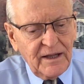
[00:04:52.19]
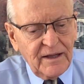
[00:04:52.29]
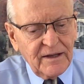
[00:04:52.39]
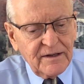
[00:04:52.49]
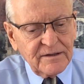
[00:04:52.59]

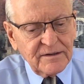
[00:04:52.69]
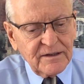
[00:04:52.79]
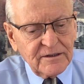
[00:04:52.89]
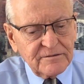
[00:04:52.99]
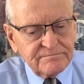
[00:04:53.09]

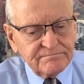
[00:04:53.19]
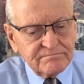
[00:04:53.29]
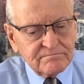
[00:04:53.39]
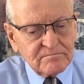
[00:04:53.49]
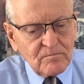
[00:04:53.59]
And
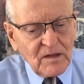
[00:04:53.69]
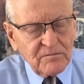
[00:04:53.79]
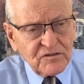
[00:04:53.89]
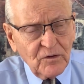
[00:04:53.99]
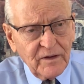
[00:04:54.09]

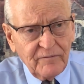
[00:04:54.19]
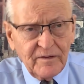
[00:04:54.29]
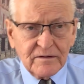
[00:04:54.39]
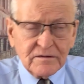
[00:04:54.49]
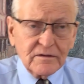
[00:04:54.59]
so
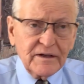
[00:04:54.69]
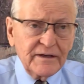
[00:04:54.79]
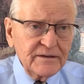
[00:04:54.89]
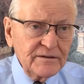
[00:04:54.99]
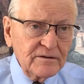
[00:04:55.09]
everything's
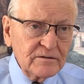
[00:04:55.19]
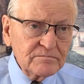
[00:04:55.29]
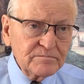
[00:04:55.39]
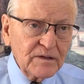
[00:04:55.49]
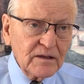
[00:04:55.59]
okay, you
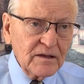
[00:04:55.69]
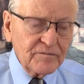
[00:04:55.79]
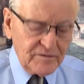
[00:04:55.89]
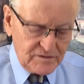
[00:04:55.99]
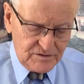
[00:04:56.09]
know, probably
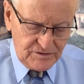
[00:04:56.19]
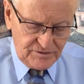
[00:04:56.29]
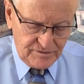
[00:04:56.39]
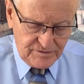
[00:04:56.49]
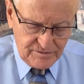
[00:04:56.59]
first
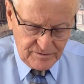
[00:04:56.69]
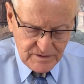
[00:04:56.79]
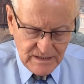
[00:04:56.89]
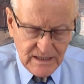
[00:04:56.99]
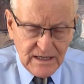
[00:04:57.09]
year or two.
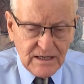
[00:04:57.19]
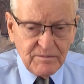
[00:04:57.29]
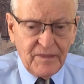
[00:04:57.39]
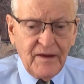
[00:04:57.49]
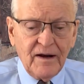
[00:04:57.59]

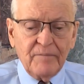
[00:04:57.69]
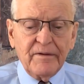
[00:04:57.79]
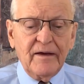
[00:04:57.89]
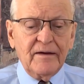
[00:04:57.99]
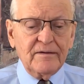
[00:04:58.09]
But then I
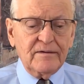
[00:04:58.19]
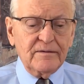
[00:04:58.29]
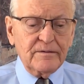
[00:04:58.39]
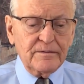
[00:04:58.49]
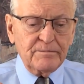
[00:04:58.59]
began
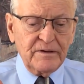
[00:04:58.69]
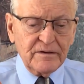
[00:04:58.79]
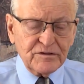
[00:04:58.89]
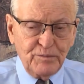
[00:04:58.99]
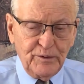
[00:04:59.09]
to be
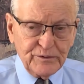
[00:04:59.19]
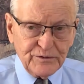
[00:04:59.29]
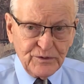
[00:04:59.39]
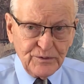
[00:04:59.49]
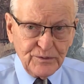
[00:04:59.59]

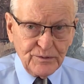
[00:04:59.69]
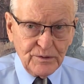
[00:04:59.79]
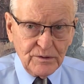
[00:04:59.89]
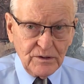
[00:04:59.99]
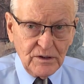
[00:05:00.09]
exposed to
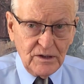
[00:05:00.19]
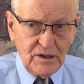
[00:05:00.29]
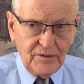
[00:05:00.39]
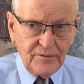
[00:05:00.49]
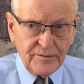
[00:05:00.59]

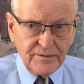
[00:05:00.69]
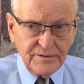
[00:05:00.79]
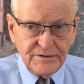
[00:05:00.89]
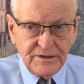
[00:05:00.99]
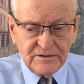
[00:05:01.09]
other
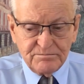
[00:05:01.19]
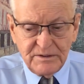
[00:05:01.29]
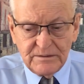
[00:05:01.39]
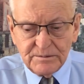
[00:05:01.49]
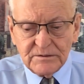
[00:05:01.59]
young
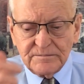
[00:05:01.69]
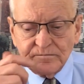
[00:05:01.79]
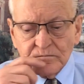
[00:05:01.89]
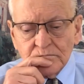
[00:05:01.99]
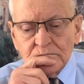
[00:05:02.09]
people
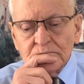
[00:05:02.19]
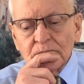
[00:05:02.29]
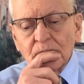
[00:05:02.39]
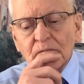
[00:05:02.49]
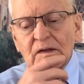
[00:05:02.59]

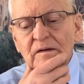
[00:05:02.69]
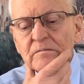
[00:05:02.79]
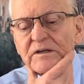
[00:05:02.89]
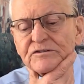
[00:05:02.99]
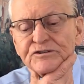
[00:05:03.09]

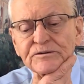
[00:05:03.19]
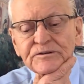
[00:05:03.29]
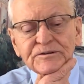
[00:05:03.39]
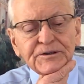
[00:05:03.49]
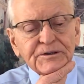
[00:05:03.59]
in my
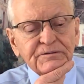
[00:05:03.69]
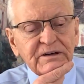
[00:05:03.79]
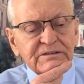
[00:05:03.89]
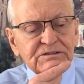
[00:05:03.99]
junior year of high